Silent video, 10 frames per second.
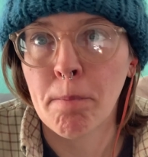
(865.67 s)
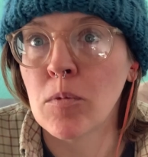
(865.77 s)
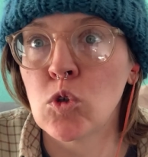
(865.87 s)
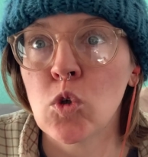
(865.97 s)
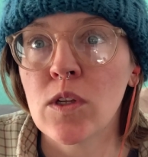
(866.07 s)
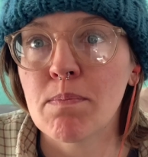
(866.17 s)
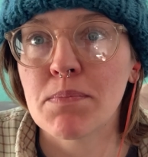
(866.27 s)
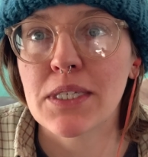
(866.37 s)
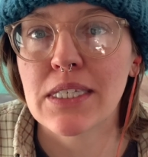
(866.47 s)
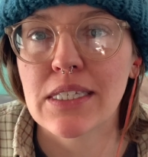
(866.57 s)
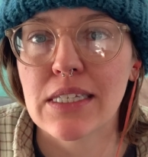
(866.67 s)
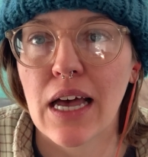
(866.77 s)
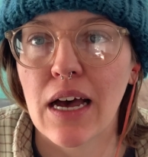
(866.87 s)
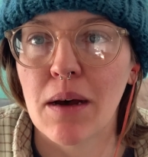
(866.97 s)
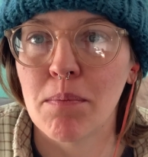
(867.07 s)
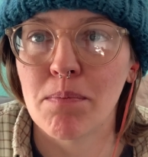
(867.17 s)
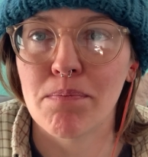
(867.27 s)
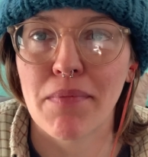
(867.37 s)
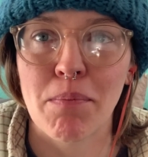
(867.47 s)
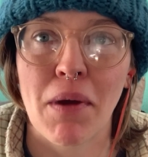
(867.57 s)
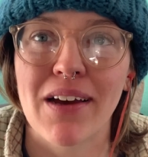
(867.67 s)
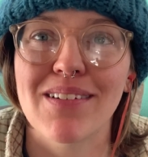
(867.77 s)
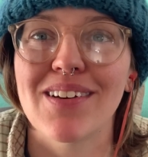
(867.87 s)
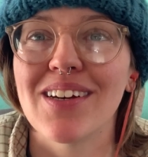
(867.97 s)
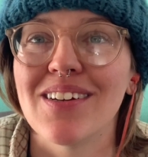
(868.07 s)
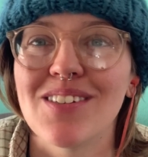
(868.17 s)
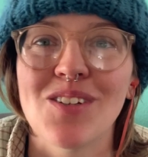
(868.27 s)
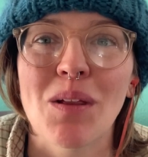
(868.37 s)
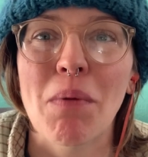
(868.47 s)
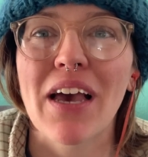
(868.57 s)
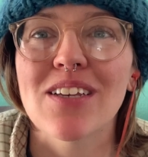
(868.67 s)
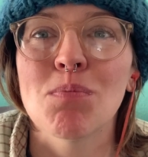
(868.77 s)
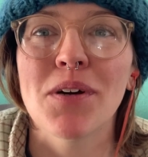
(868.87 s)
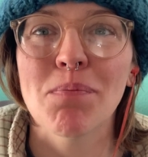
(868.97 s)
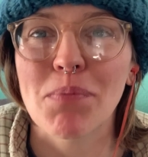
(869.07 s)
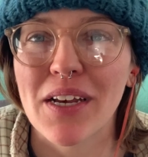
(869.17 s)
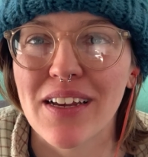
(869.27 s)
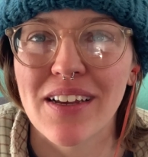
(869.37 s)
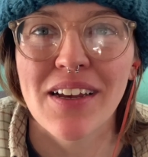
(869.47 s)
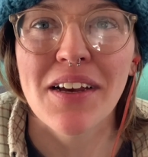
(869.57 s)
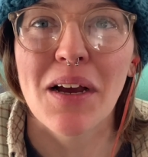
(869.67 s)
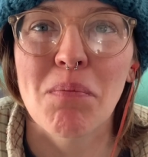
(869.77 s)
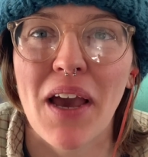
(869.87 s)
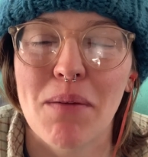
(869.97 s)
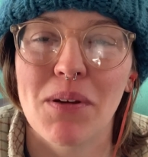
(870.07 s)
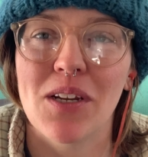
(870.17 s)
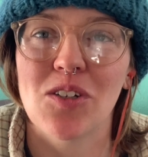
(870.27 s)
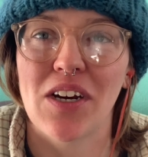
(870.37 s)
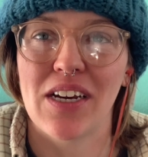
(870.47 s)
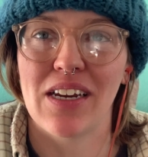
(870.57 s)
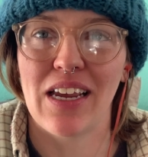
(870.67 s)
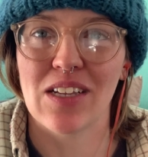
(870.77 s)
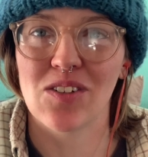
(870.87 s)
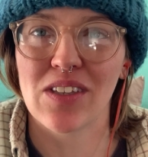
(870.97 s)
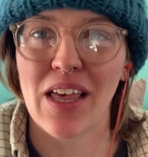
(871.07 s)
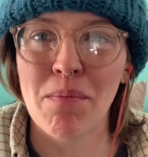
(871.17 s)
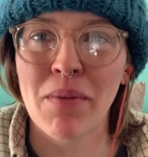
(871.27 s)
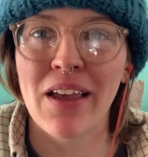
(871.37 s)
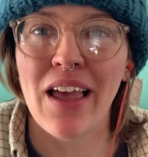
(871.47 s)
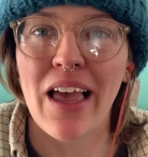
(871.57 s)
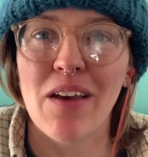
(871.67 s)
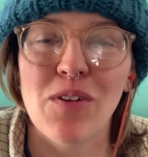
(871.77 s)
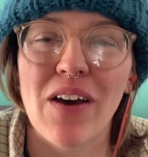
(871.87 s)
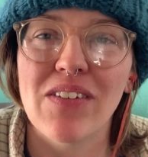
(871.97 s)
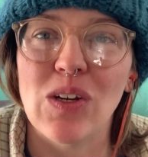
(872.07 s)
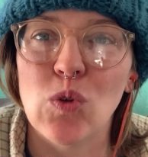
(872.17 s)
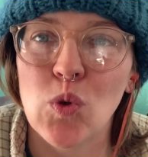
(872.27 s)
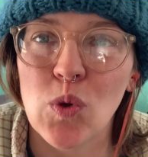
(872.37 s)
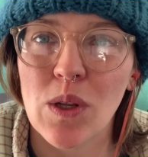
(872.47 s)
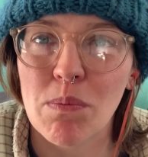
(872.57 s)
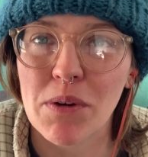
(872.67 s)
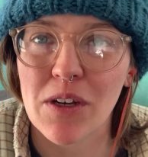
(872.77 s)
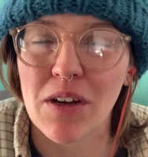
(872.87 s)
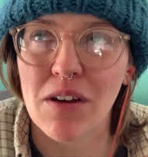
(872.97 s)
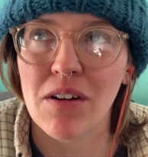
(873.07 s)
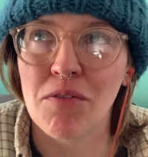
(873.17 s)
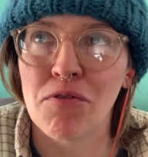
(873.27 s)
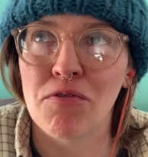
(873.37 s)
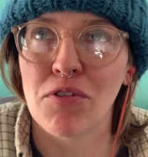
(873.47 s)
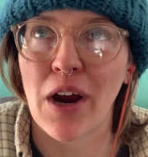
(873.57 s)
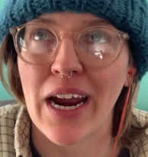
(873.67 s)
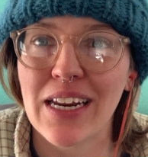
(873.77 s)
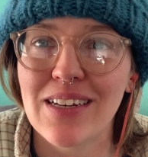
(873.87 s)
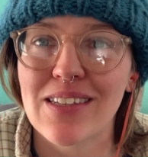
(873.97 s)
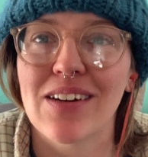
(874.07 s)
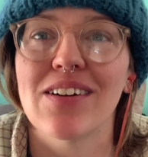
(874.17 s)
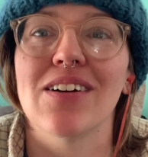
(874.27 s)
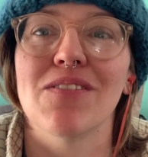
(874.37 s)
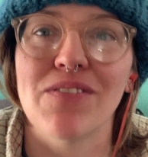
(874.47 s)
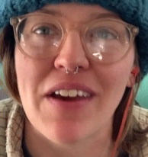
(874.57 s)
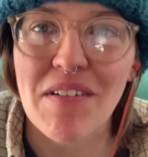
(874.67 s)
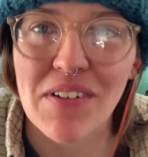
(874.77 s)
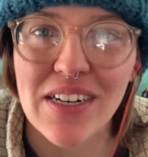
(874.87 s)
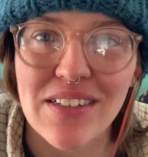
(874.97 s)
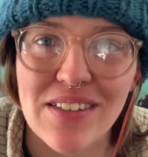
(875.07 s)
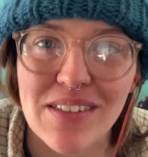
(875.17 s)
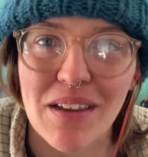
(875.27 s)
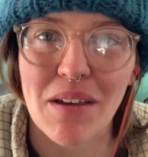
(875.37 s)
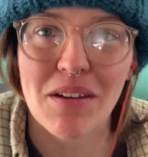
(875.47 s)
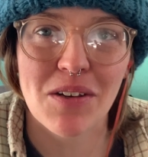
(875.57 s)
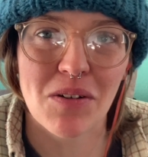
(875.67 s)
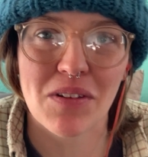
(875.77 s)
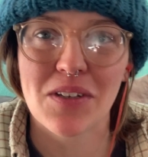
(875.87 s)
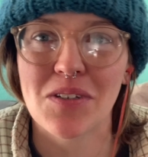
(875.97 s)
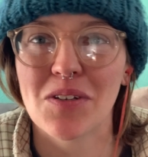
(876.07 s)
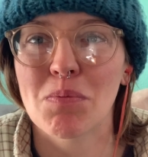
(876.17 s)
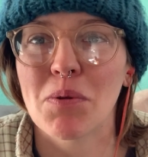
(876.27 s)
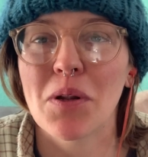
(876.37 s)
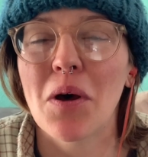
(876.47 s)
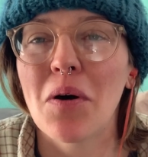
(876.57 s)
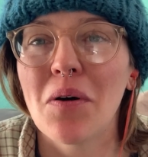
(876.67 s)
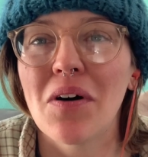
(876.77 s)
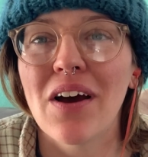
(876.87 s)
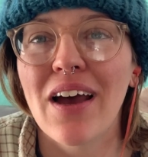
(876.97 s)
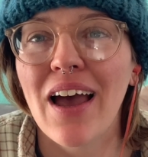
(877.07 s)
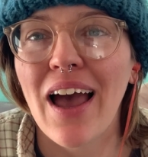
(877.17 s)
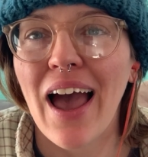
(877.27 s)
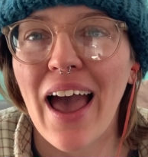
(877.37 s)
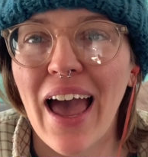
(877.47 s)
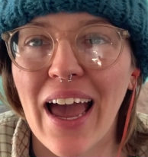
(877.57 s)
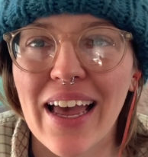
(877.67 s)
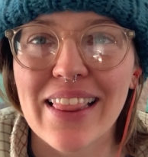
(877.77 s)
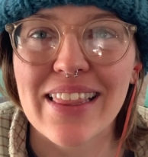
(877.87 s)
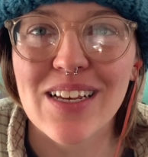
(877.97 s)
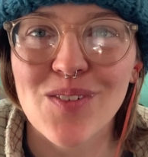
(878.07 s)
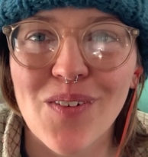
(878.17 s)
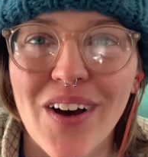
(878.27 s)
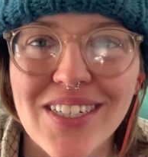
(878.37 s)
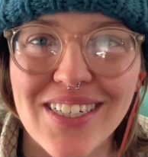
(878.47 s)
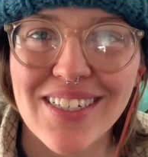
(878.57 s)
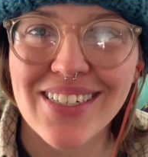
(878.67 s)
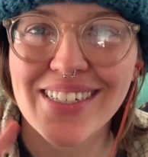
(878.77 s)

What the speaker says: tulips, I'm not a tulip expert, but I'd be happy to try and answer them. If you have any tulip varieties that are your favorites, list those below. And thanks for watching.